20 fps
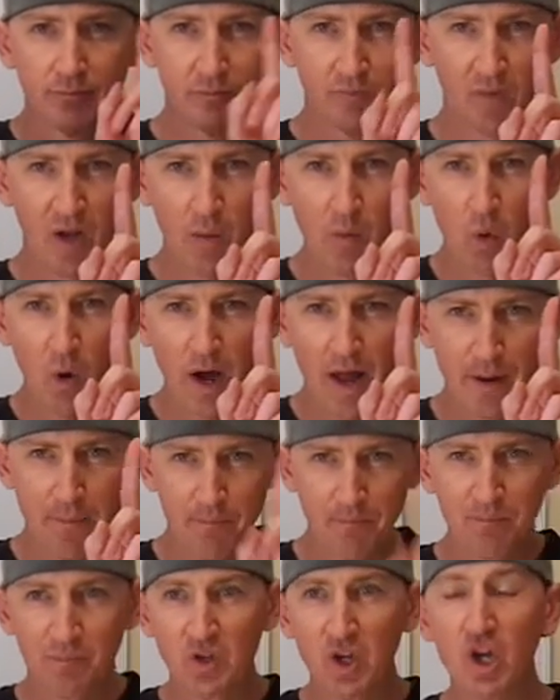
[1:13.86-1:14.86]
Number 1,
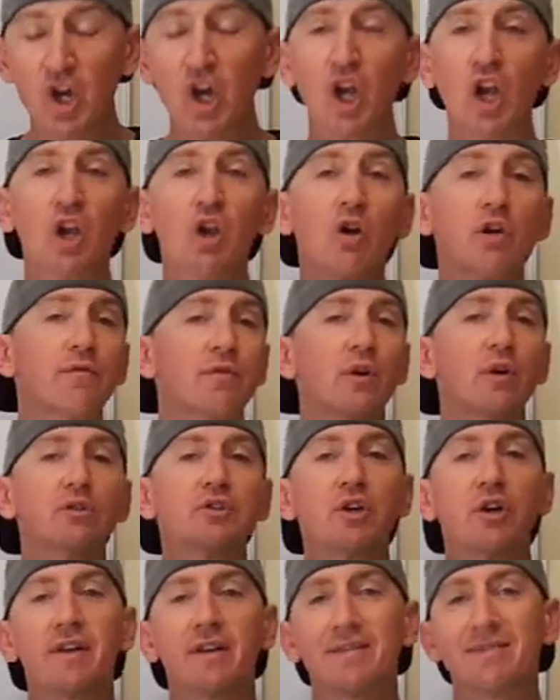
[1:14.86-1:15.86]
look for
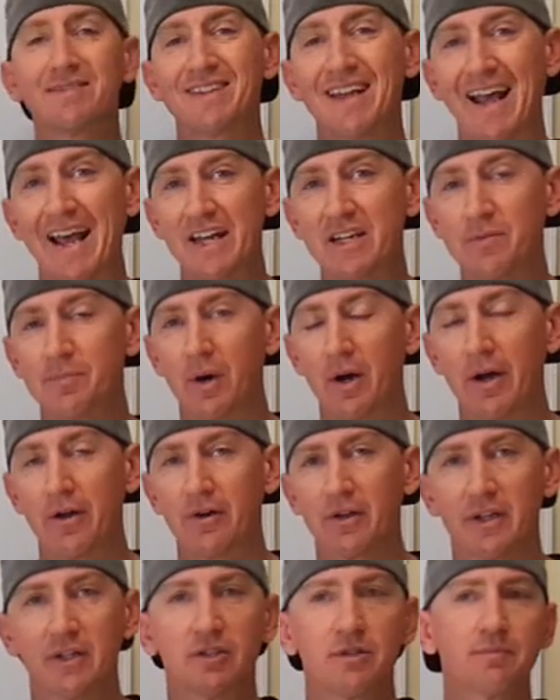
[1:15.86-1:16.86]
alternatives to
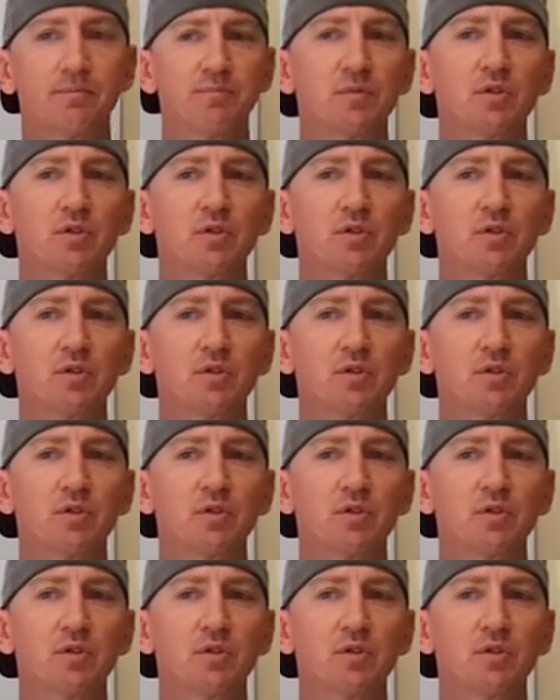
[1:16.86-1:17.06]
antibiotics.